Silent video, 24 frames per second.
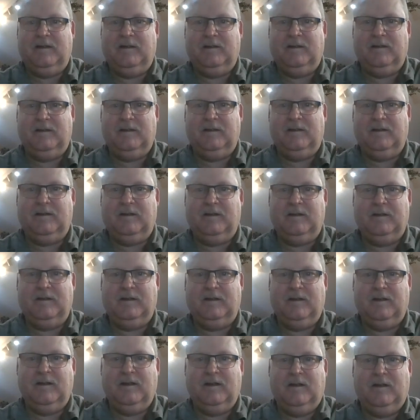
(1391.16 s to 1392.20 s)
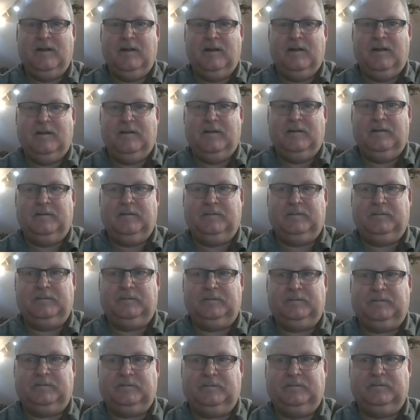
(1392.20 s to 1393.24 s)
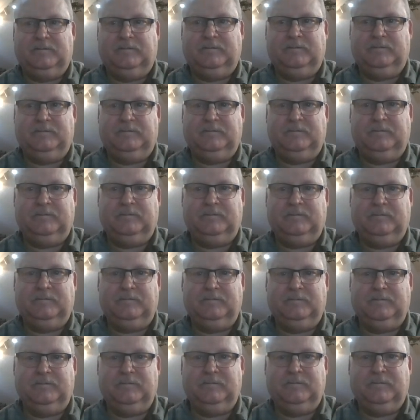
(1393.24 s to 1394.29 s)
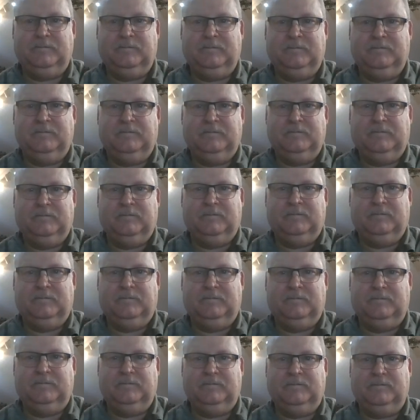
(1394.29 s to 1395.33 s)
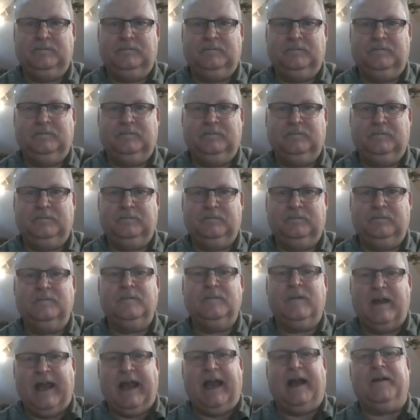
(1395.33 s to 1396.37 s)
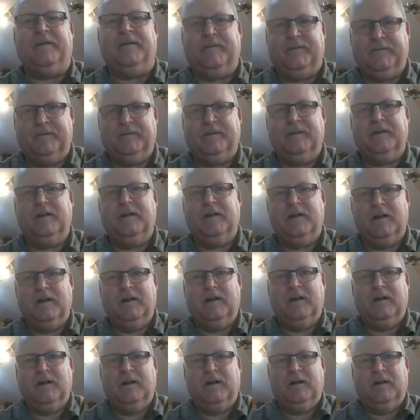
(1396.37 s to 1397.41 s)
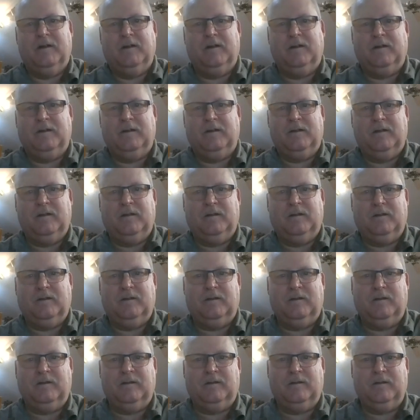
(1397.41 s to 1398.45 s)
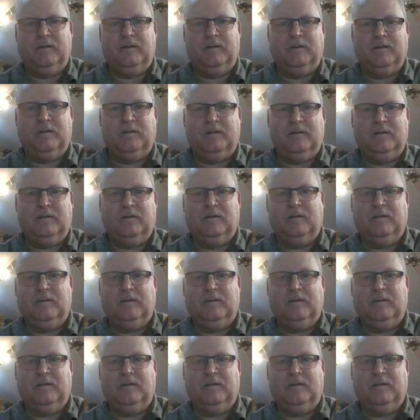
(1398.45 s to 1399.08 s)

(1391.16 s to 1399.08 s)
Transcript: [no speech]